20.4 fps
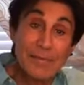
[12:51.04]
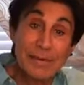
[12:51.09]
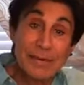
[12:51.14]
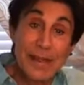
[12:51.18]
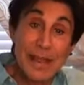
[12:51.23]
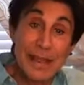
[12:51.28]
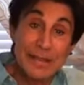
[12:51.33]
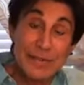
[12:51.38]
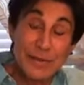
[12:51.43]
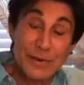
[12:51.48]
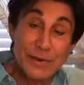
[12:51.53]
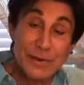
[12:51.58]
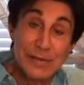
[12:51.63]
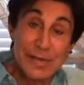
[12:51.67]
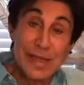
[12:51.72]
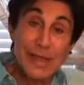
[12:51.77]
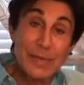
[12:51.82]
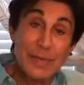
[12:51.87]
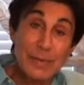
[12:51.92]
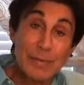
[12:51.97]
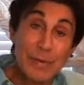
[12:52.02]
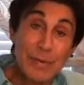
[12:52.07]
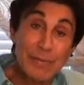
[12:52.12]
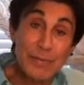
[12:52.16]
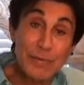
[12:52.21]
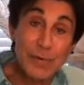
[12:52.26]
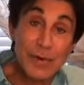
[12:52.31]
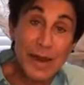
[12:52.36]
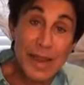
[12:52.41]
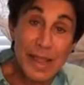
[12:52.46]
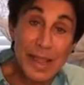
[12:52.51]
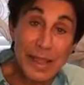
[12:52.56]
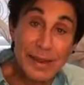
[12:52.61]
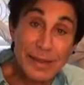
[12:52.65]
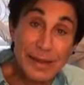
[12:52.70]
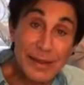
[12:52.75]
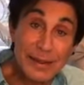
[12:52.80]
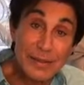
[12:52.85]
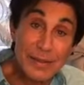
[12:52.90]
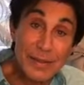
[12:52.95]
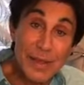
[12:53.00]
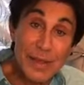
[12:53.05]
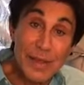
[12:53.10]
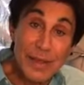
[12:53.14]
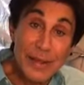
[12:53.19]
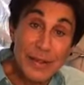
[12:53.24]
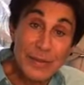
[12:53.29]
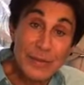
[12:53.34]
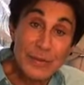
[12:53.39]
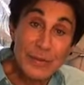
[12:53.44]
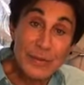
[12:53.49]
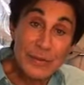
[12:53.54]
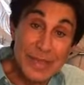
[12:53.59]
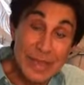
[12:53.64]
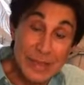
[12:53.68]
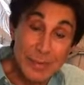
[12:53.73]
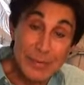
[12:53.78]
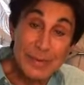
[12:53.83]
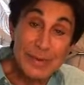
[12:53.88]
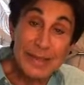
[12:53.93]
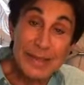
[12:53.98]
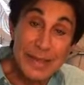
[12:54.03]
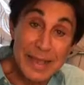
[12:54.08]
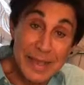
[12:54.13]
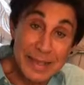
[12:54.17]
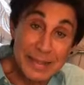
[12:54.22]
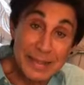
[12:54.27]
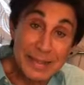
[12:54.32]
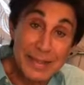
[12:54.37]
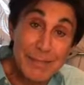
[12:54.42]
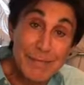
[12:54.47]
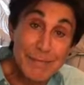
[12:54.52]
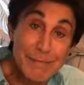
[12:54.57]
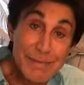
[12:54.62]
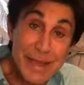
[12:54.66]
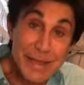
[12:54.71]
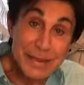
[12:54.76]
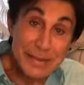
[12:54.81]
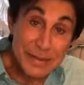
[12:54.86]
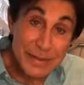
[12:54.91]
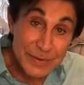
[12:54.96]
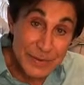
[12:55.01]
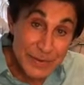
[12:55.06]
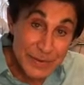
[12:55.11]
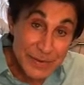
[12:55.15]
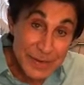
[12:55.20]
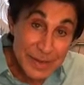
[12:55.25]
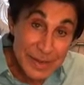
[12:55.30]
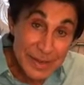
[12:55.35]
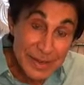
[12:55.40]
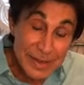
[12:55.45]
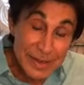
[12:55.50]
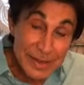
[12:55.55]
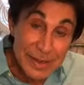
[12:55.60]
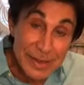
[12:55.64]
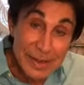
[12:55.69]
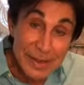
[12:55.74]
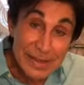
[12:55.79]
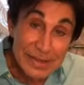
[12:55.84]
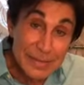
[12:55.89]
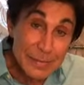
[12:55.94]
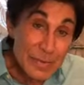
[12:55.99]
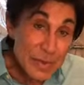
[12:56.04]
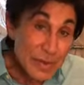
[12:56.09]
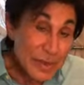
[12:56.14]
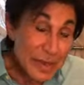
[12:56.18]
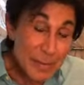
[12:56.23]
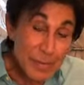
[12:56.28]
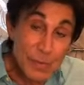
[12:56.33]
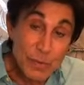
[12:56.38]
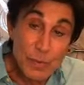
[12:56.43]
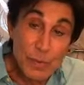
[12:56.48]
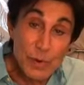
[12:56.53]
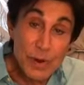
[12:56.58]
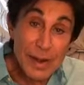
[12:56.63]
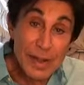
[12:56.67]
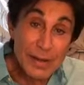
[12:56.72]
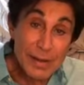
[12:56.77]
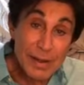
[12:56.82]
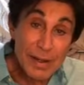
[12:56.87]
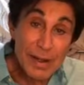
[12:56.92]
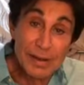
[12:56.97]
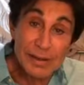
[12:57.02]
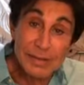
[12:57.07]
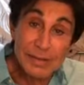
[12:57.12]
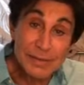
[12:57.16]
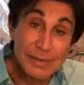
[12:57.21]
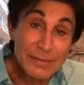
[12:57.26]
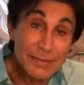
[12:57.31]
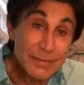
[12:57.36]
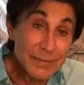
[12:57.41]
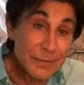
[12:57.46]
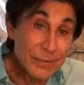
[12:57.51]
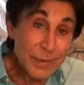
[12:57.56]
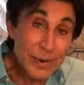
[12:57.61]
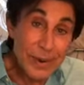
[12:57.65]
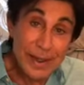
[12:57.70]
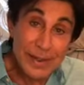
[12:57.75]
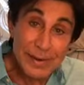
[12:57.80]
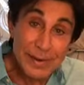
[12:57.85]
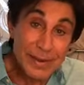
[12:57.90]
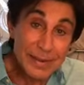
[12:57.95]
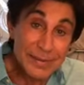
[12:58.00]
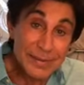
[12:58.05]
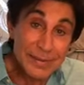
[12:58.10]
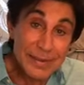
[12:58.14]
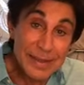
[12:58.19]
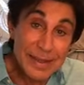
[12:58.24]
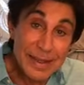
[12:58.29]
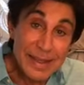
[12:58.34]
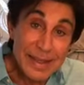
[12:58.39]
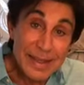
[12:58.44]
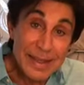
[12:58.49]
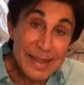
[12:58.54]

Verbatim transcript: advertise it or tell you beforehand, you seem to get the message. And some of you come right on, right on.